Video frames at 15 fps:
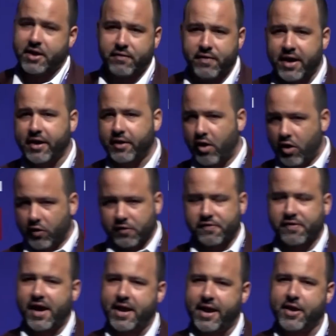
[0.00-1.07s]
innovating all the
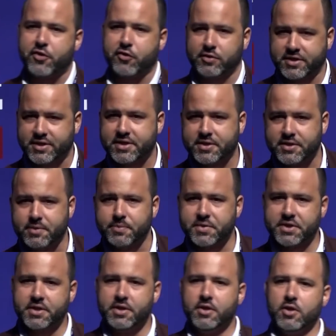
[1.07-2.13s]
financial
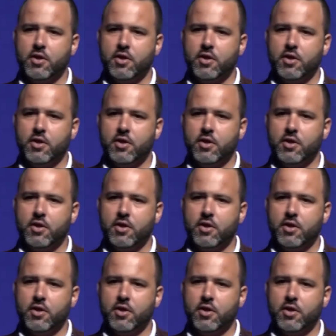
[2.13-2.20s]
systems